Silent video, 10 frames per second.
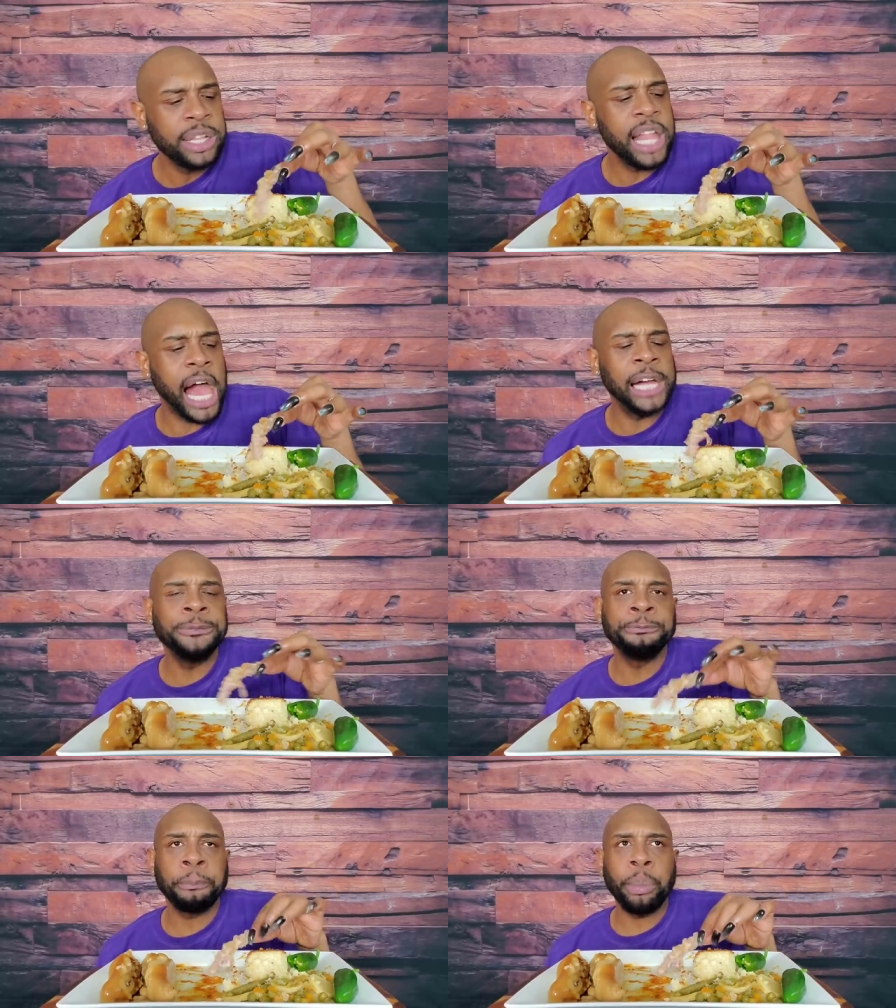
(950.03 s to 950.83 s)

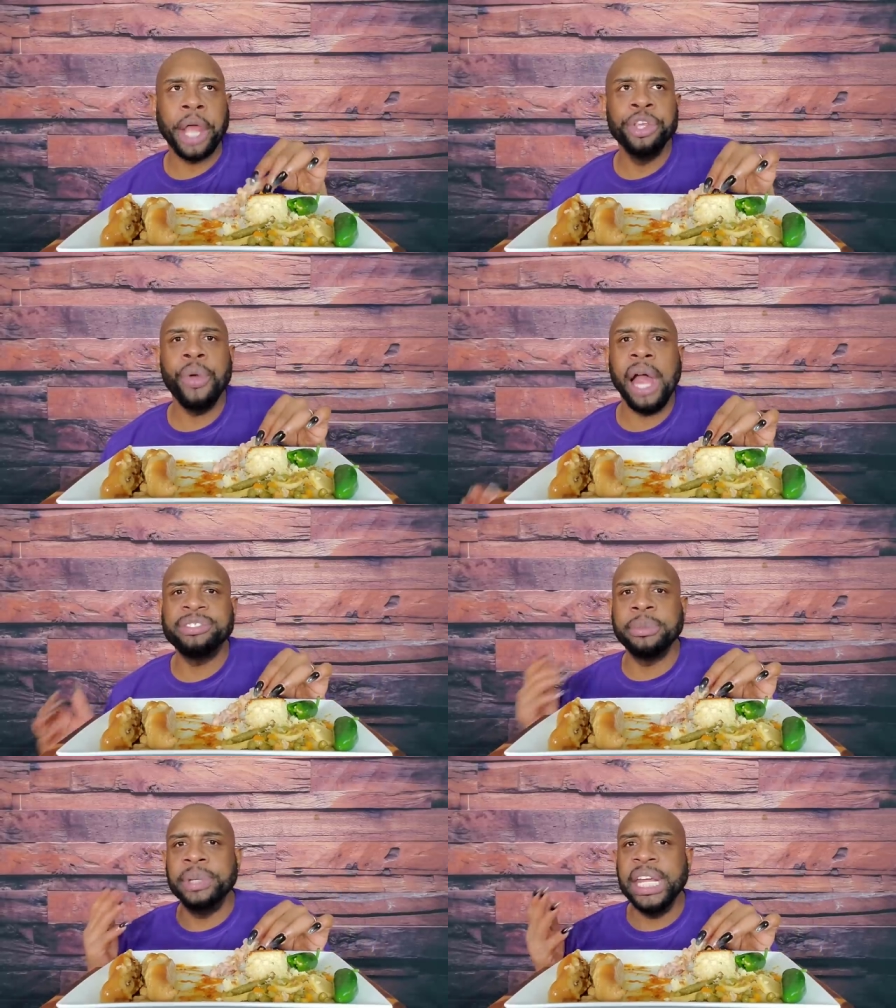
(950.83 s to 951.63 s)
Like, you
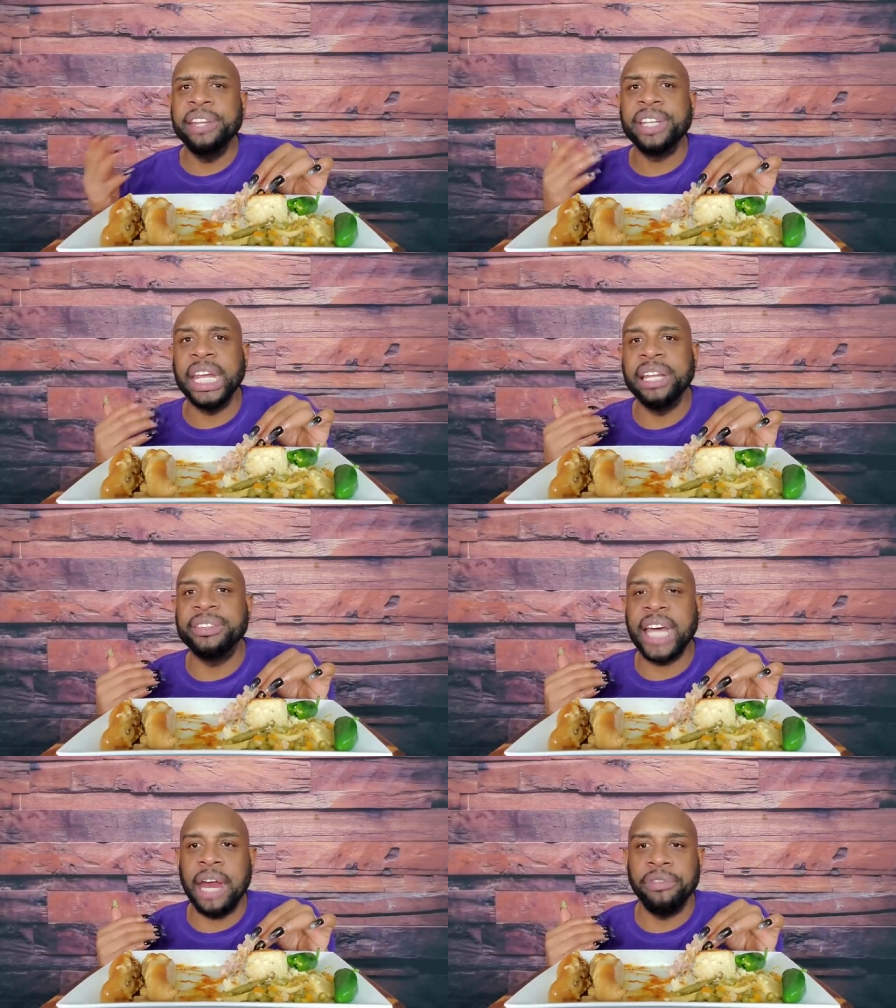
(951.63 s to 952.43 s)
have some needs in the
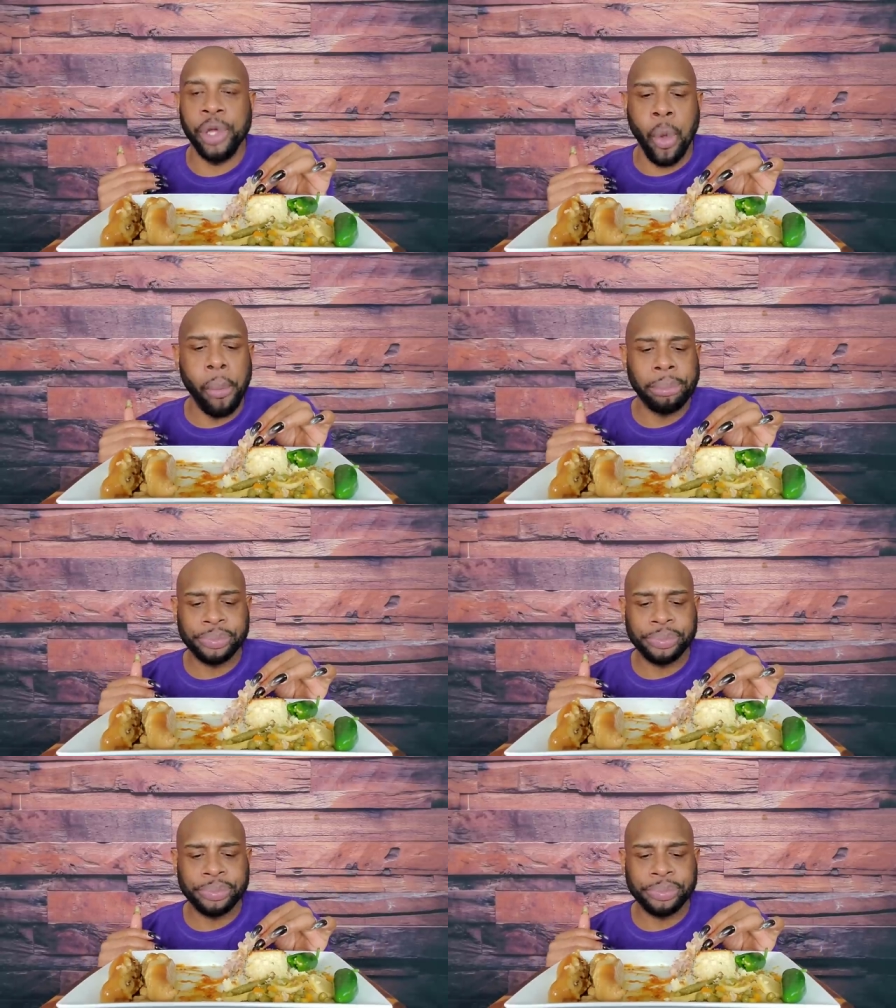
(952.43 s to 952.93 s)
inside of you